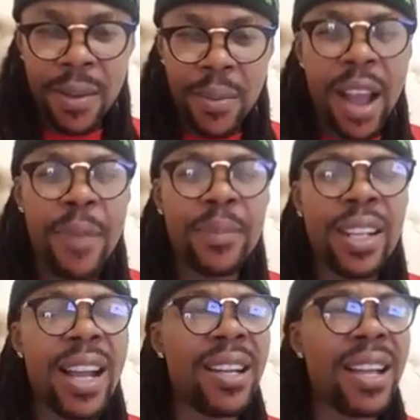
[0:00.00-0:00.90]
But I am
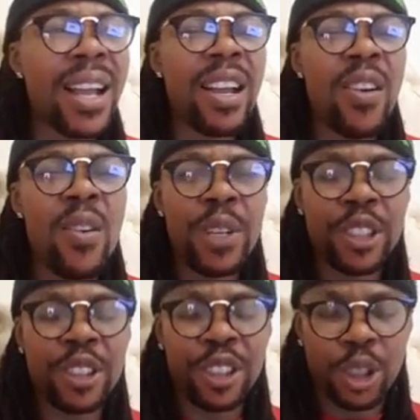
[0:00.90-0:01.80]
the kind of guy that always
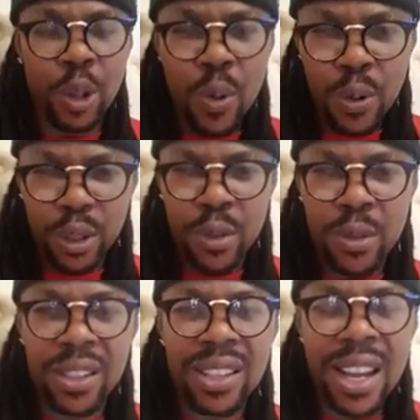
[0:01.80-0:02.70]
choose
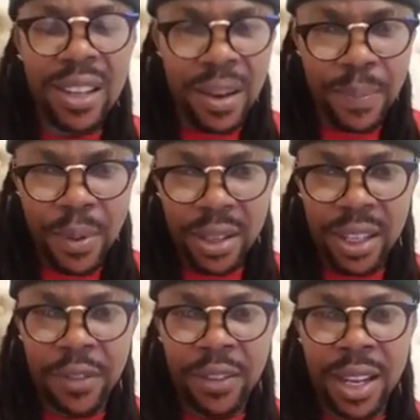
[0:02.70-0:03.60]
to stick to the
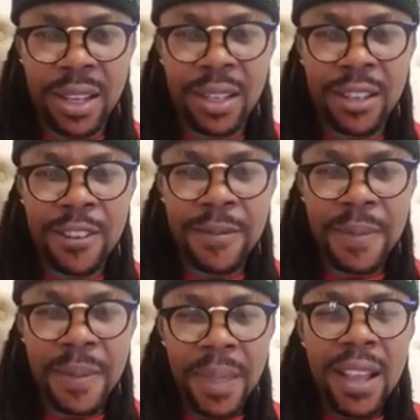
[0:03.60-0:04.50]
positive things.
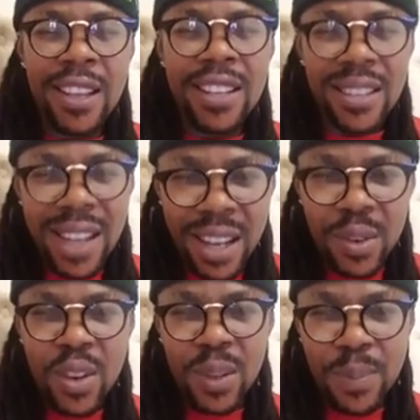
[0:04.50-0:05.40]
Stick
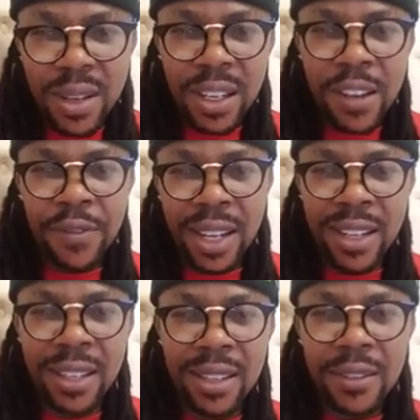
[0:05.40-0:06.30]
to those positive
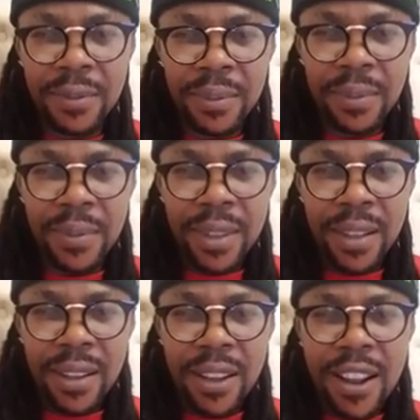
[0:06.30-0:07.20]
things.
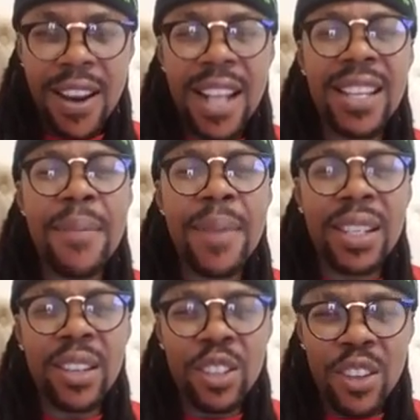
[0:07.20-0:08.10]
Let
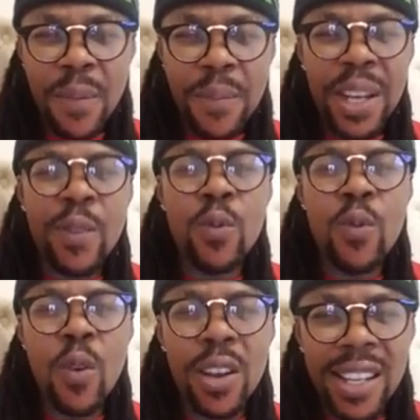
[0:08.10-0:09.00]
Ambassador Dion be the
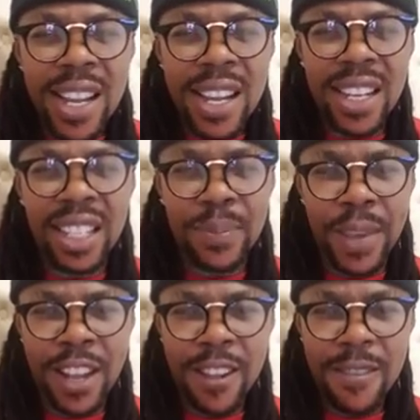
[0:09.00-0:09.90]
worst English
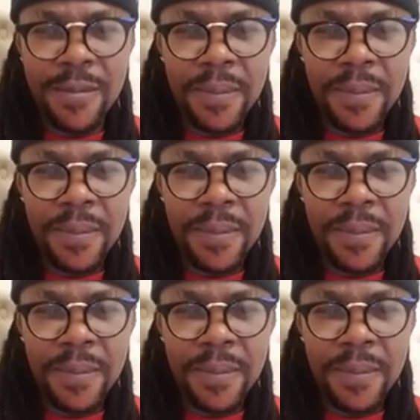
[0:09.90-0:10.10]
speaker.